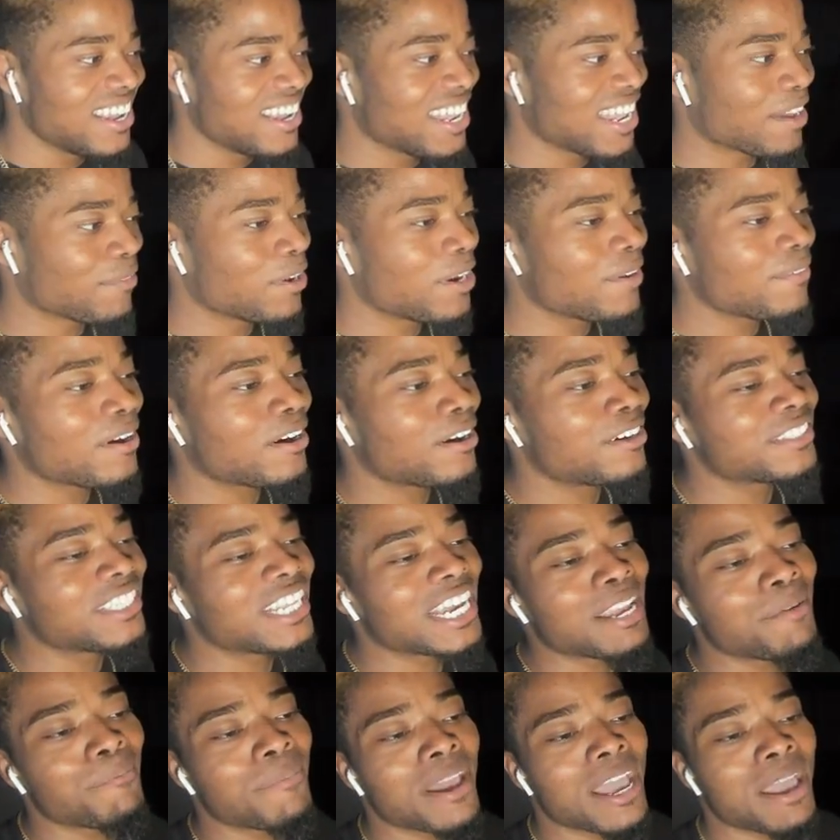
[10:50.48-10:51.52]
Like, what if I was
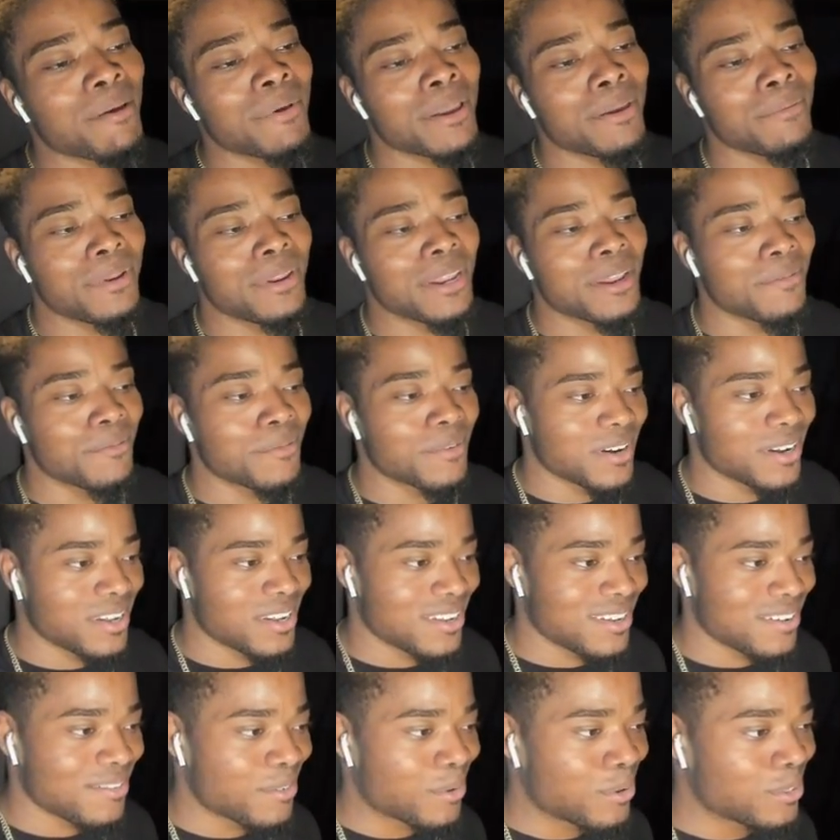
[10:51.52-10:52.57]
dating Bad Baby, then what?
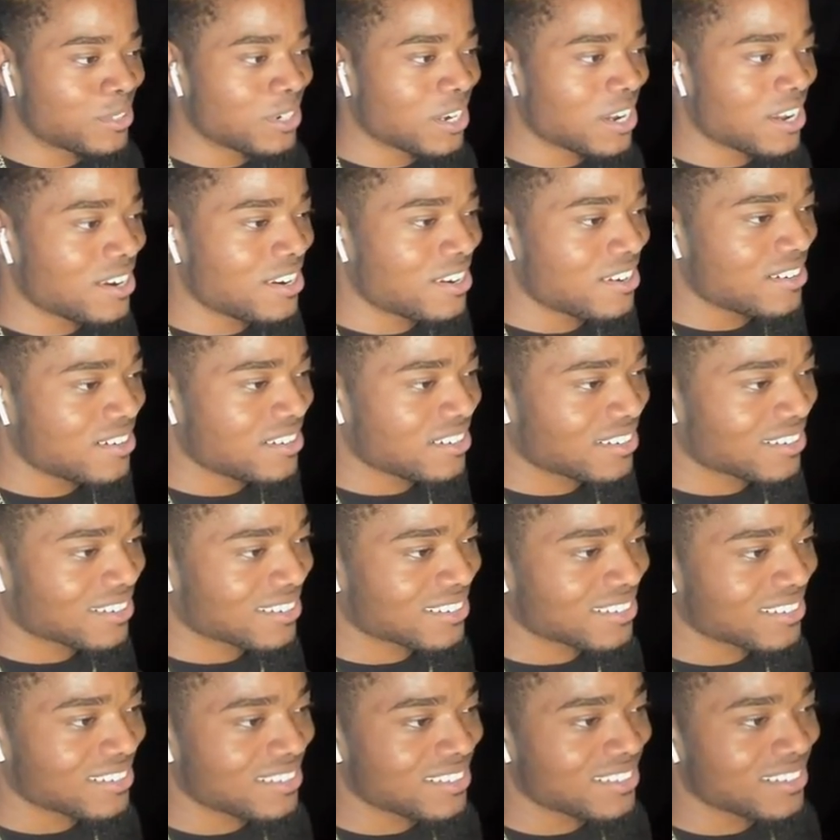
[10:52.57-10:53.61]
What would y'all do?
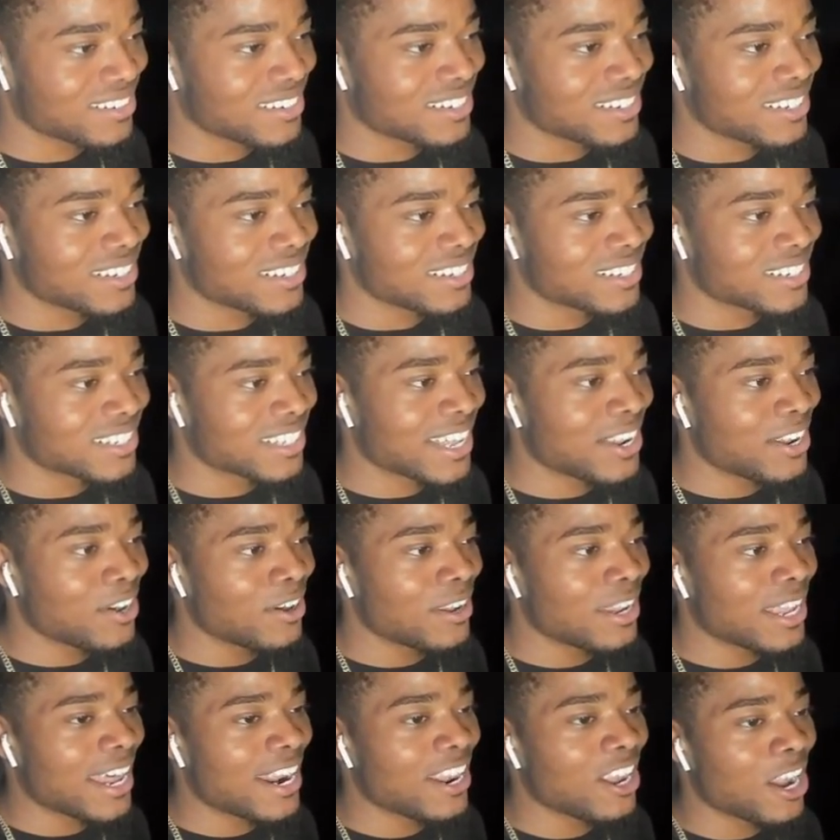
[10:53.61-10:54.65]
I know a
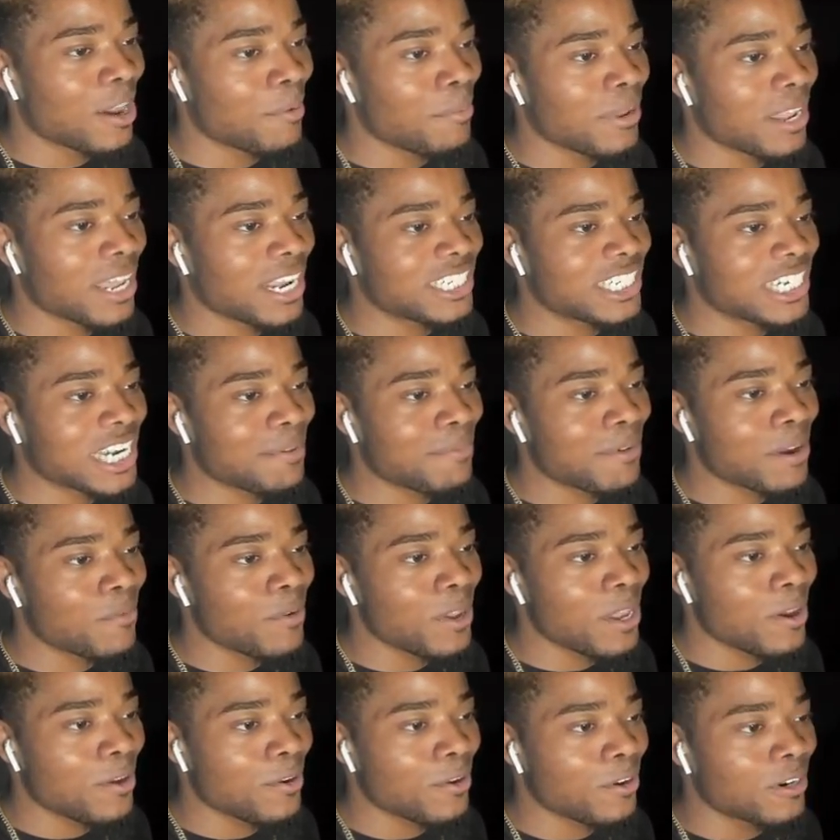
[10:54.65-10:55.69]
lot of y'all be like, J-Man, we
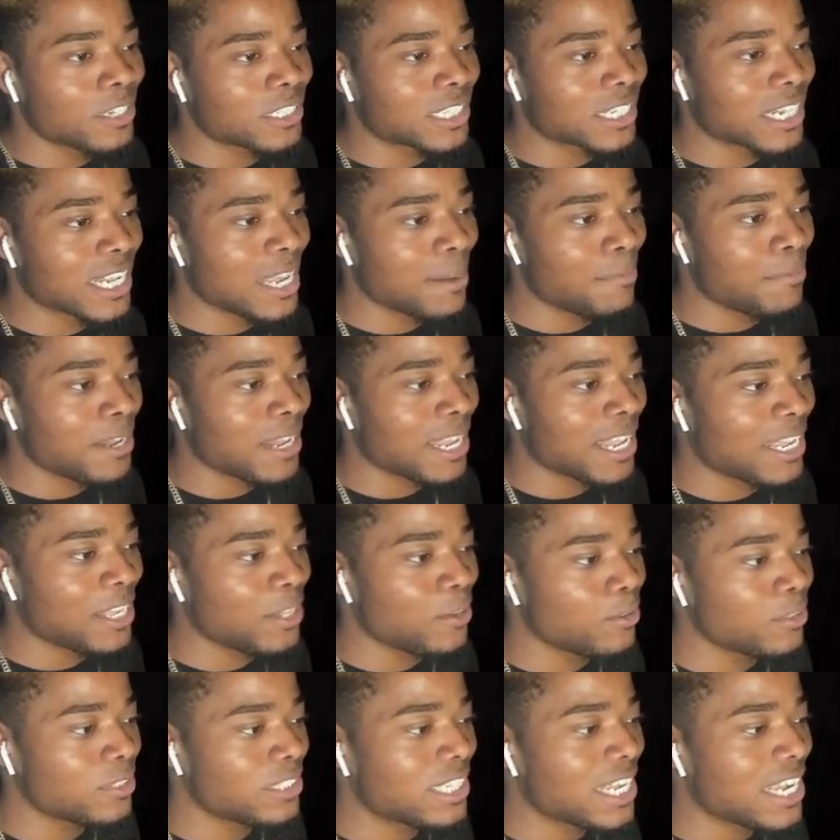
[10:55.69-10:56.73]
don't know the celebrity like you,
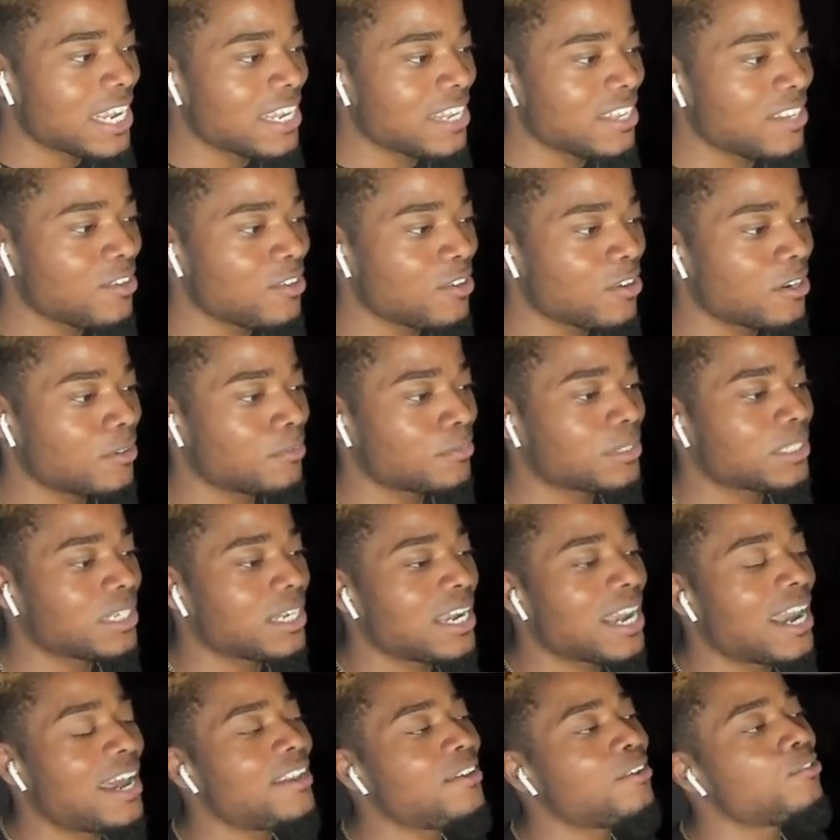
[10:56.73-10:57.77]
you know what I'm saying?
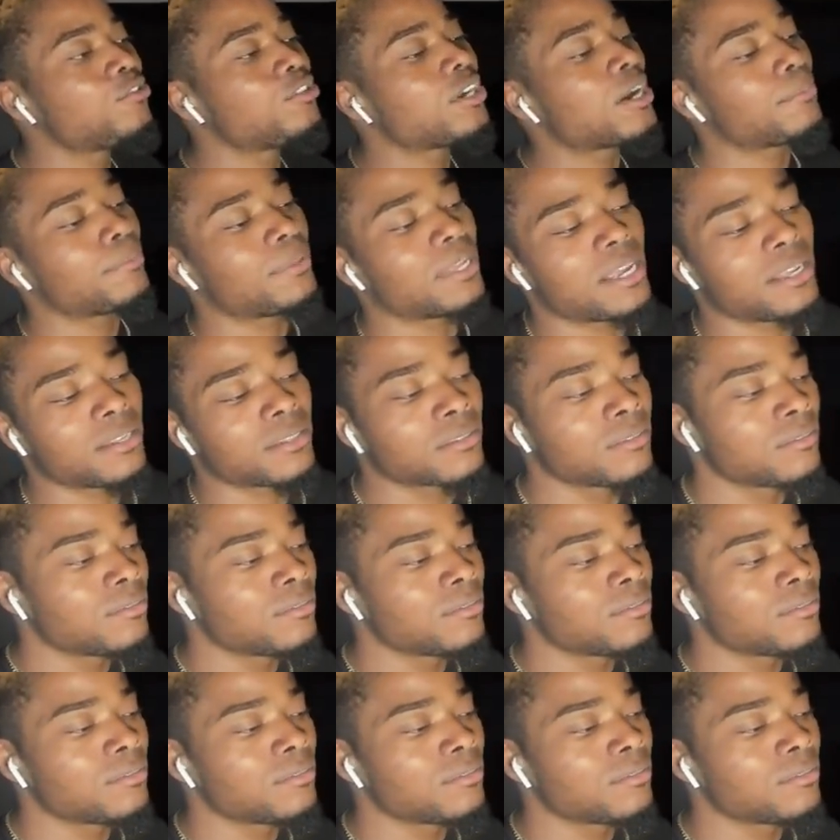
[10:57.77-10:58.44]
How do you drop that?